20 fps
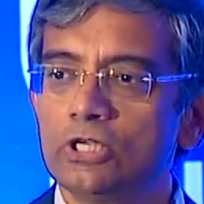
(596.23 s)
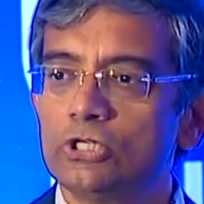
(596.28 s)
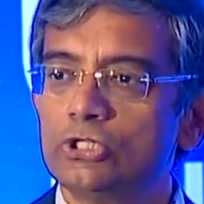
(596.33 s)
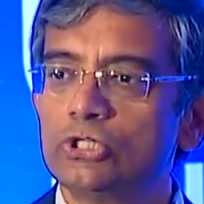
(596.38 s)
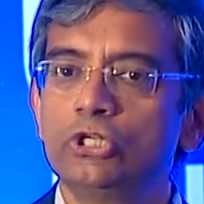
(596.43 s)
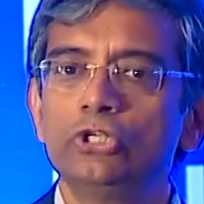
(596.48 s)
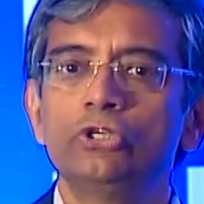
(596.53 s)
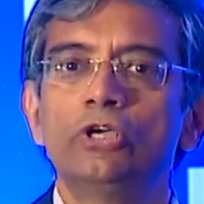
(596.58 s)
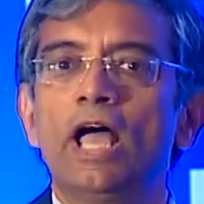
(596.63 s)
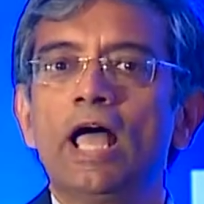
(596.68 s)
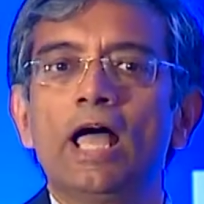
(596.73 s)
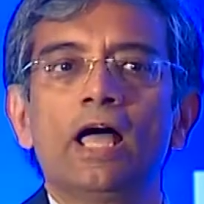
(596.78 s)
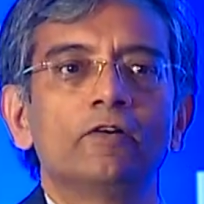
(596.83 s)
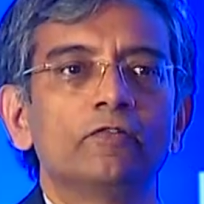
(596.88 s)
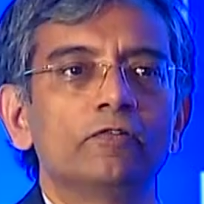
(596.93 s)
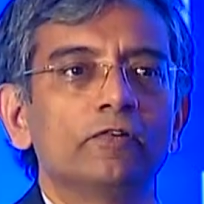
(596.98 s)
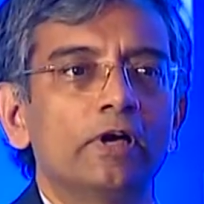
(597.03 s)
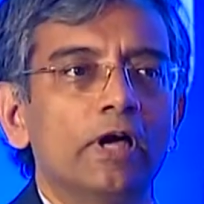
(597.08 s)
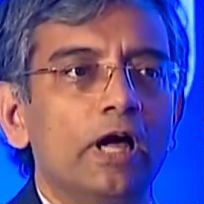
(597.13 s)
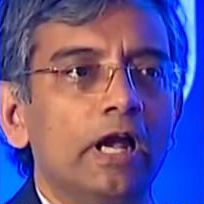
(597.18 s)
Do you
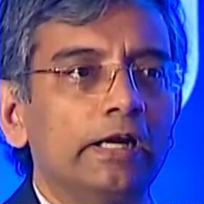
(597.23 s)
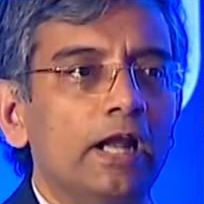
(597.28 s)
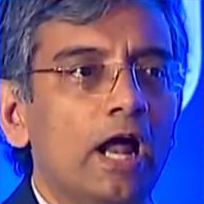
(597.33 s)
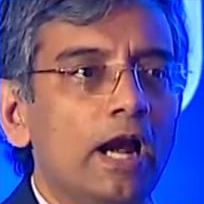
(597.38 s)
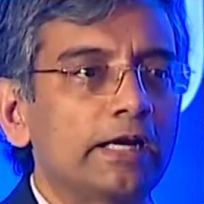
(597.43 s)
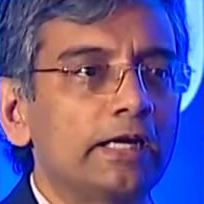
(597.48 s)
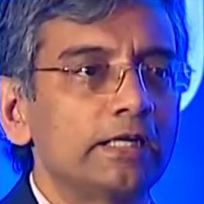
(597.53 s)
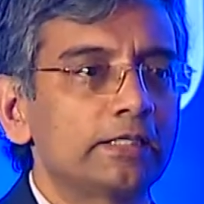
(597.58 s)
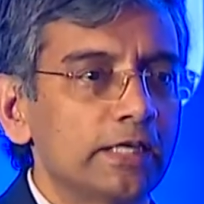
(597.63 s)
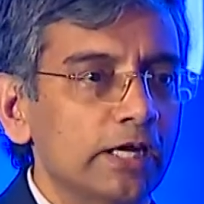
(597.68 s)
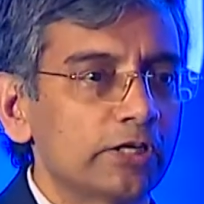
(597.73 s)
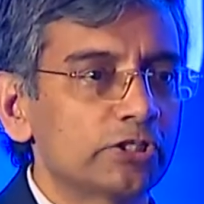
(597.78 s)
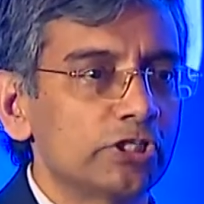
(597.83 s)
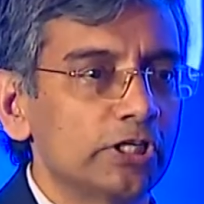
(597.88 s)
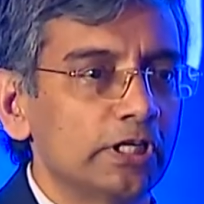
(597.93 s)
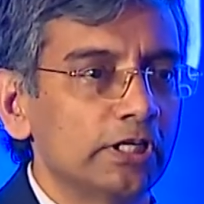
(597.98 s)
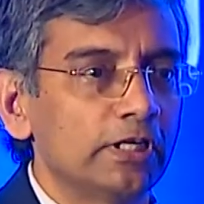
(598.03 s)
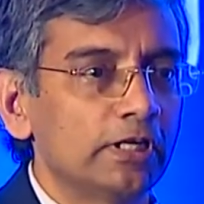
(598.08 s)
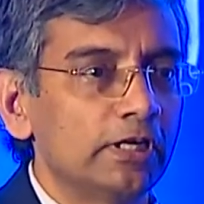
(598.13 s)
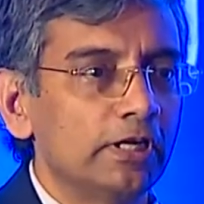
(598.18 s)
have an
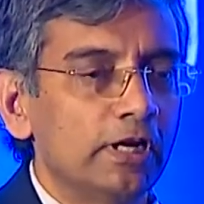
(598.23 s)
architecture?